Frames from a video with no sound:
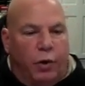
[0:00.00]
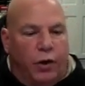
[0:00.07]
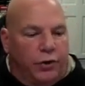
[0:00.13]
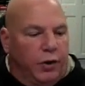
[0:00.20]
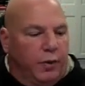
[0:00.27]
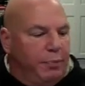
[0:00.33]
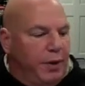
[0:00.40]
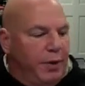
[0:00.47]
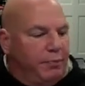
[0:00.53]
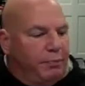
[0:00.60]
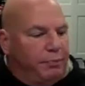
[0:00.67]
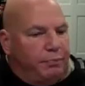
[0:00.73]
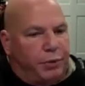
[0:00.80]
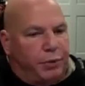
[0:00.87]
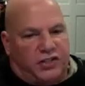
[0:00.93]
whether it be
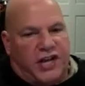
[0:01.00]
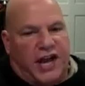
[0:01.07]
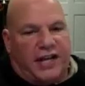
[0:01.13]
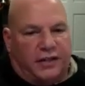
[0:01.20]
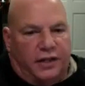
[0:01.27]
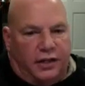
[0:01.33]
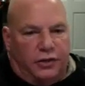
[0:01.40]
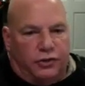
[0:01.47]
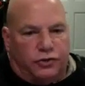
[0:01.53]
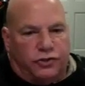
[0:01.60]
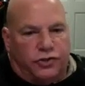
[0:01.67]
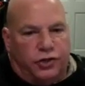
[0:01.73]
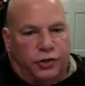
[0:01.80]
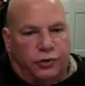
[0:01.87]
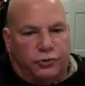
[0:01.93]
protecting his
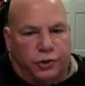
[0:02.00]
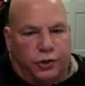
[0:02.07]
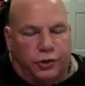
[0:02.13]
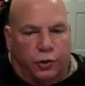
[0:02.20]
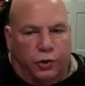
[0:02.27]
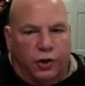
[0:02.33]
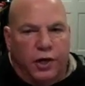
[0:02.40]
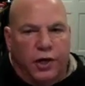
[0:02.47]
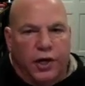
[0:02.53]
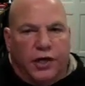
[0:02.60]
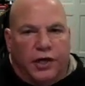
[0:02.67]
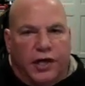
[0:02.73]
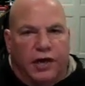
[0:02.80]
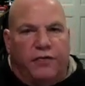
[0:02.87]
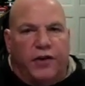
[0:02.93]
children or
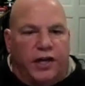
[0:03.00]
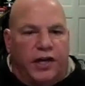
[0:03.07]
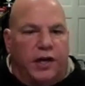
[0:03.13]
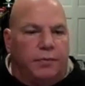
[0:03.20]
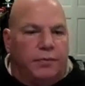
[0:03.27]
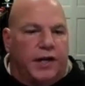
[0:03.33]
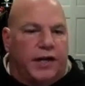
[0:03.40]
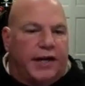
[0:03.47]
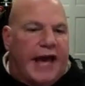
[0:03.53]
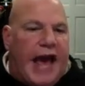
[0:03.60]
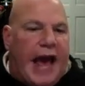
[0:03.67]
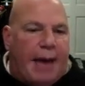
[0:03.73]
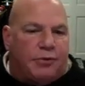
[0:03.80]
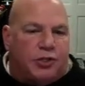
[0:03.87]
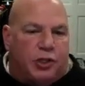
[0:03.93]
giving him the
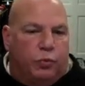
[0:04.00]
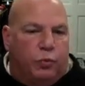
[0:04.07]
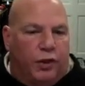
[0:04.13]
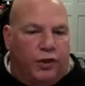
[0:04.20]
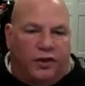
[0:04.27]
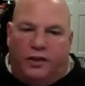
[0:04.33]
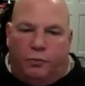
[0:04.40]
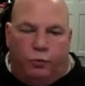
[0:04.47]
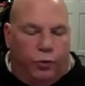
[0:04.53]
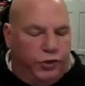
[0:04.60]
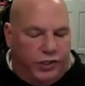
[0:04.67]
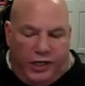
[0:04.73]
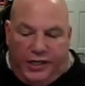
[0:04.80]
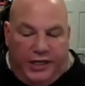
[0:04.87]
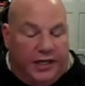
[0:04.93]
gaps in with
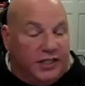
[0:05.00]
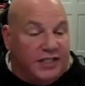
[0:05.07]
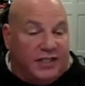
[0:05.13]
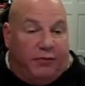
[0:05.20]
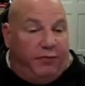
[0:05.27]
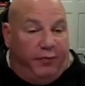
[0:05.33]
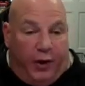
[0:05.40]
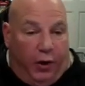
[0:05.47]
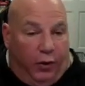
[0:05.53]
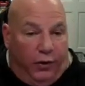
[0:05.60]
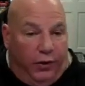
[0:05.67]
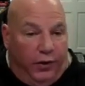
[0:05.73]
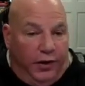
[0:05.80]
which he needs to fill.